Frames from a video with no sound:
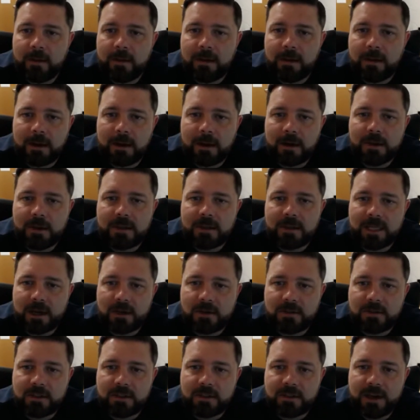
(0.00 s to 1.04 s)
uh, because
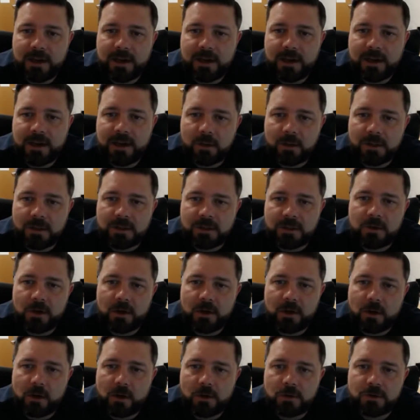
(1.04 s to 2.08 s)
that'll tear down a really
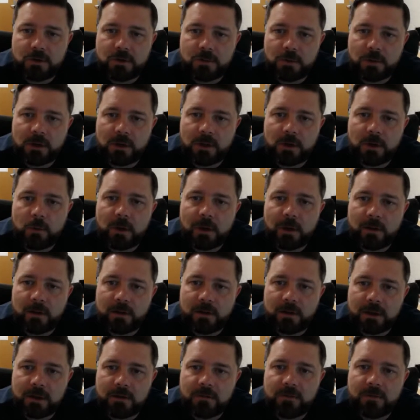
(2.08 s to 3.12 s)
strong culture really
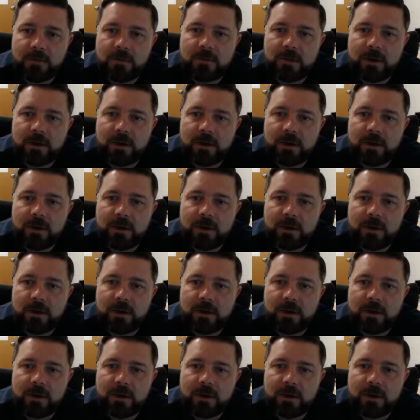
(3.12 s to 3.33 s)
quickly if